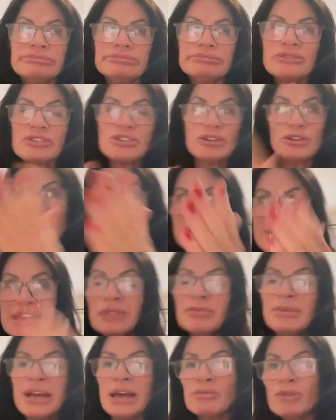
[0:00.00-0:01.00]
Yeah. So you
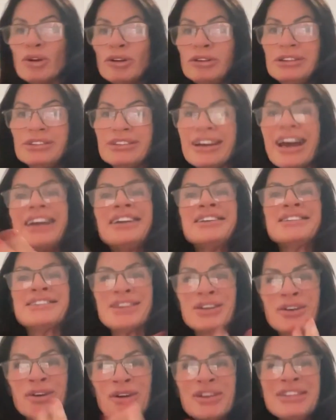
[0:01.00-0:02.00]
tell me I'm wrong. And
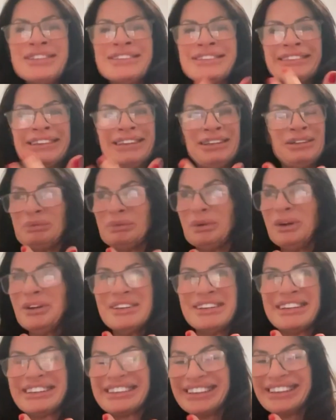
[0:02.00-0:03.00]
it's a constant like,
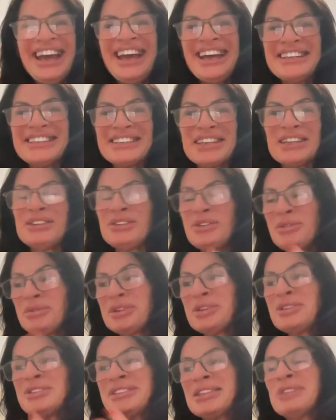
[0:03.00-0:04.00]
what? It's like, no,
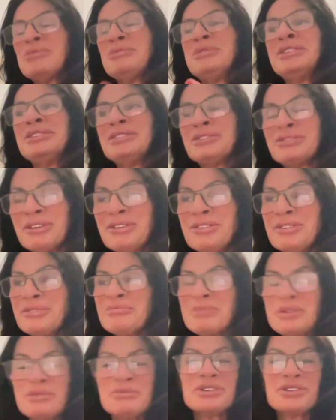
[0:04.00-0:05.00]
we're not telling you you're
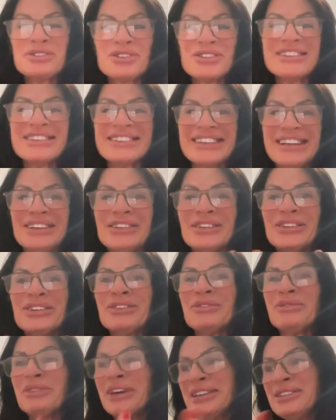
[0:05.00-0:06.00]
wrong, but we're just saying,
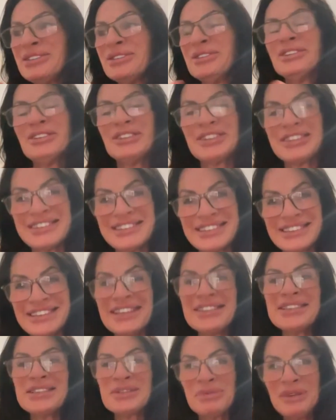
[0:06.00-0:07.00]
look, why don't you look at it
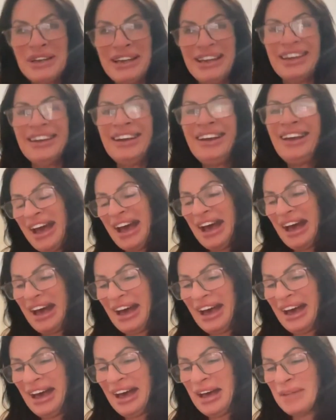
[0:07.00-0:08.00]
this way?
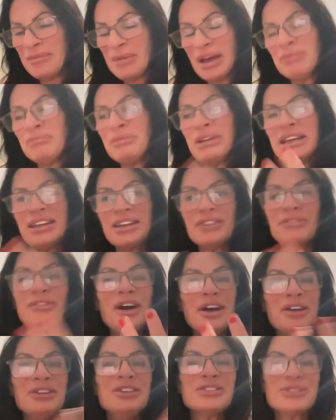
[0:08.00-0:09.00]
And be
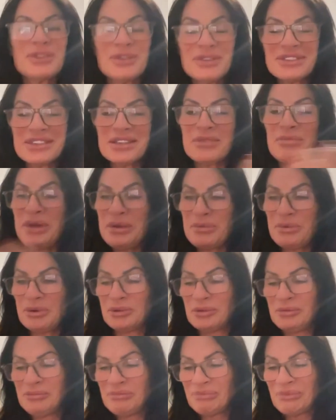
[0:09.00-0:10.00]
careful how you talk to
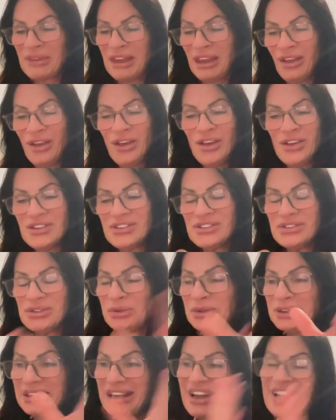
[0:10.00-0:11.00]
people. Yeah.
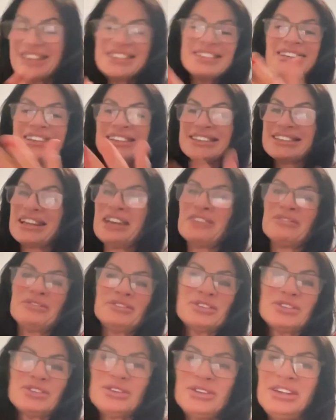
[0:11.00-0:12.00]
So Natalie sat
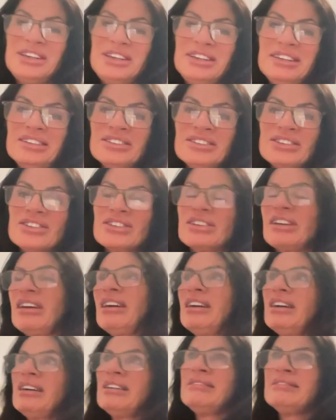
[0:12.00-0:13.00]
for 2 years,
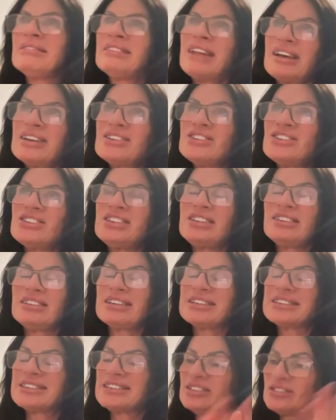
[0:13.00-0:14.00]
and last year
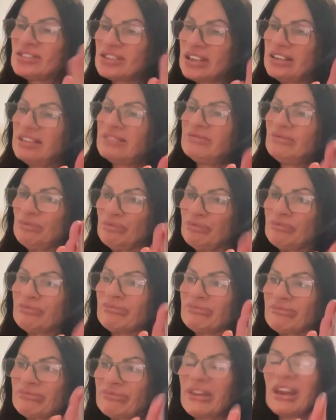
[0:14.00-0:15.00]
I said, right,
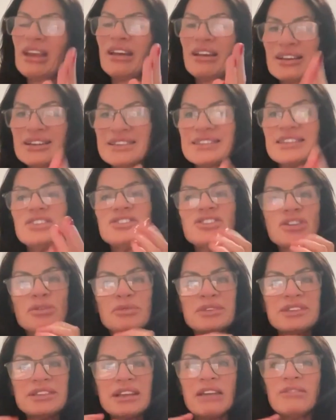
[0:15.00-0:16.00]
she
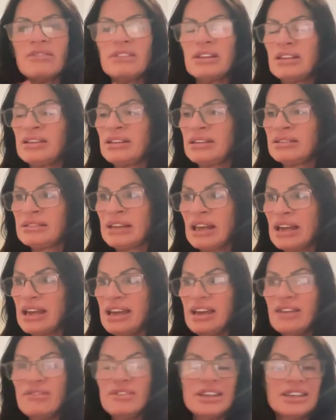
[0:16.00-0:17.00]
was given the
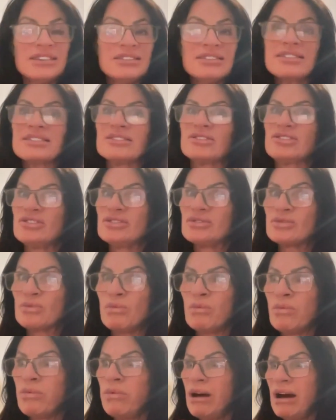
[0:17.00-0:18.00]
evidence, just
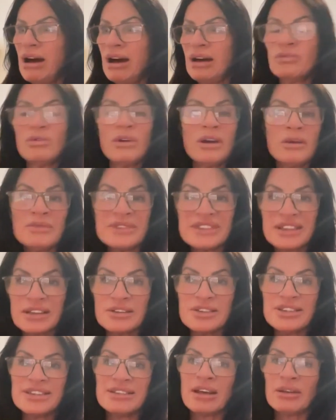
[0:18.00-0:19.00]
wow, it
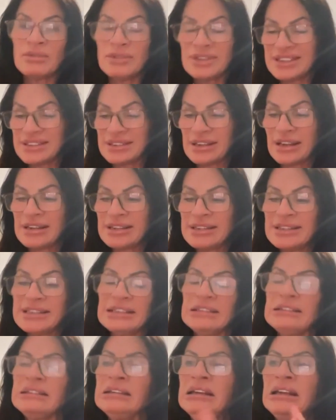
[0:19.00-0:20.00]
was
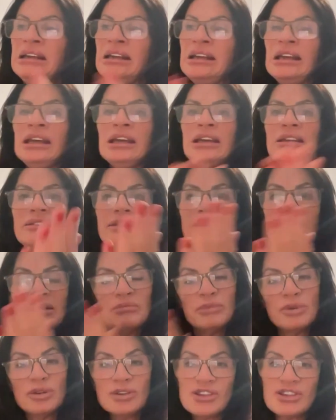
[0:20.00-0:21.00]
outstanding. The
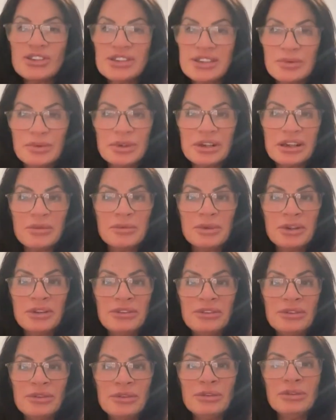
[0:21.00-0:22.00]
emotions were coming
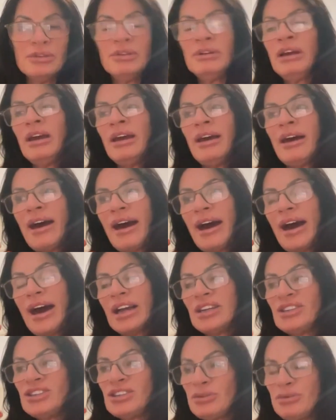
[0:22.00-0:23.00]
through,
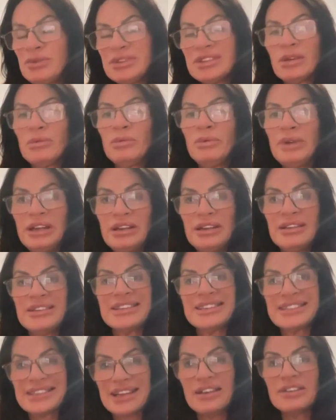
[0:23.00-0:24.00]
and she was aware of the
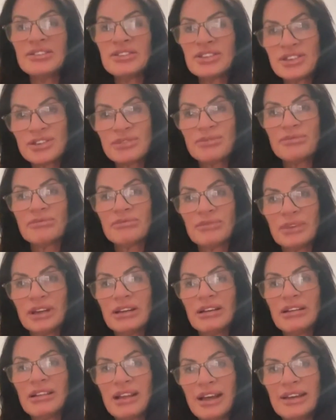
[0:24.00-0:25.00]
sitters
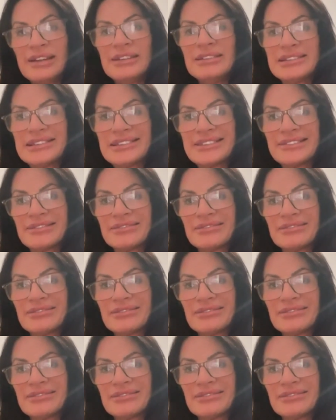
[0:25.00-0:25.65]
and clients.